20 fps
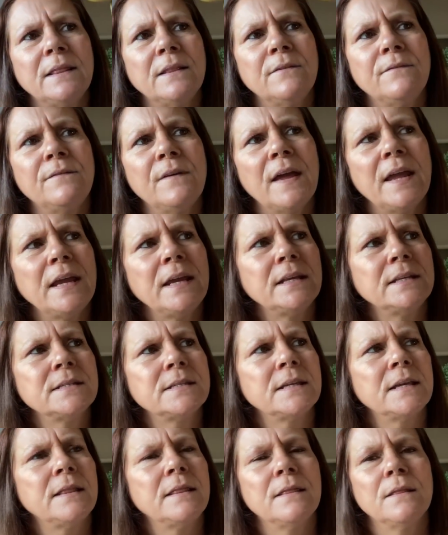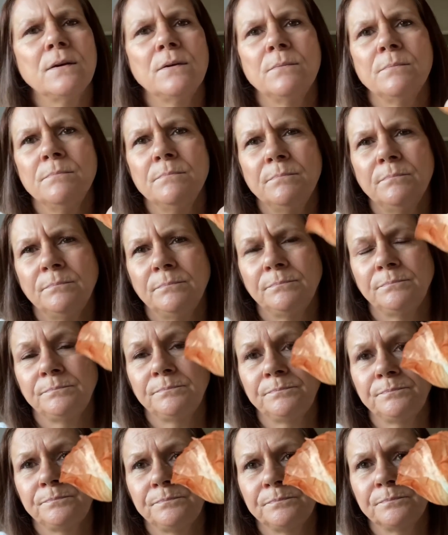the veins in them,
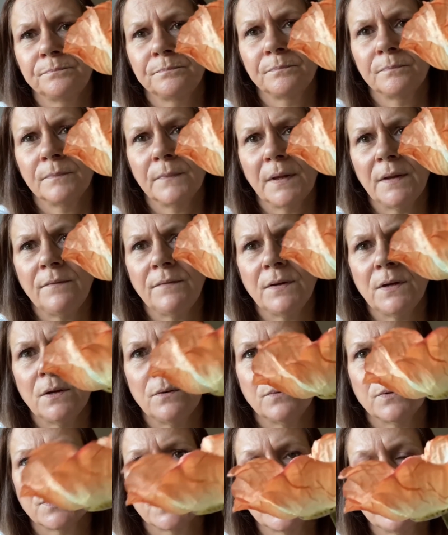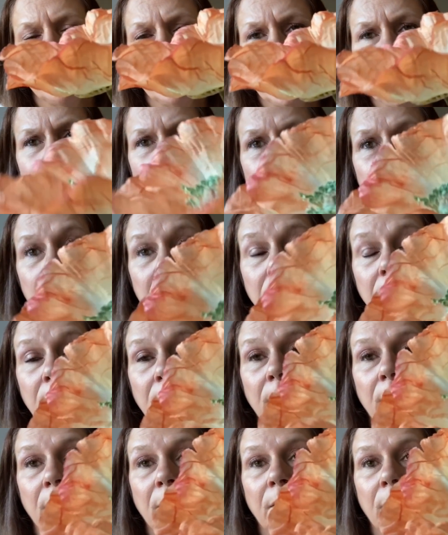if you know what I mean.
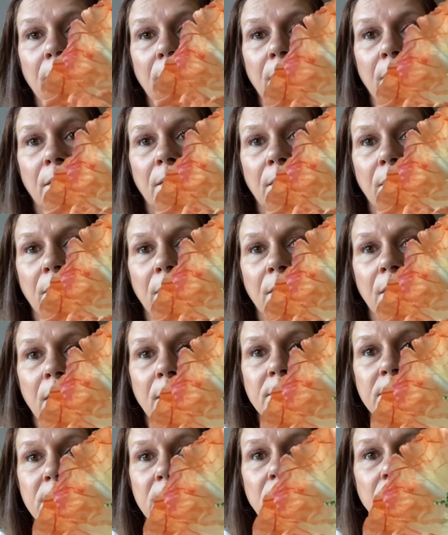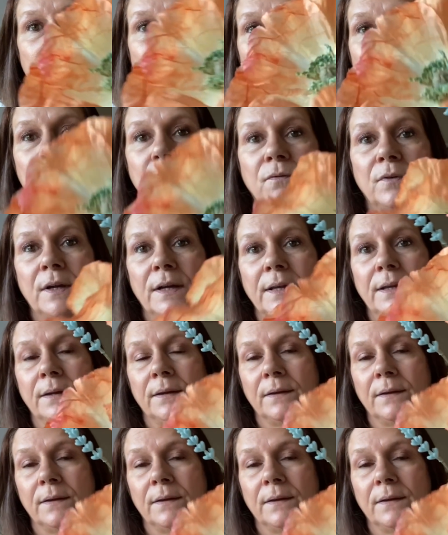Absolutely lovely.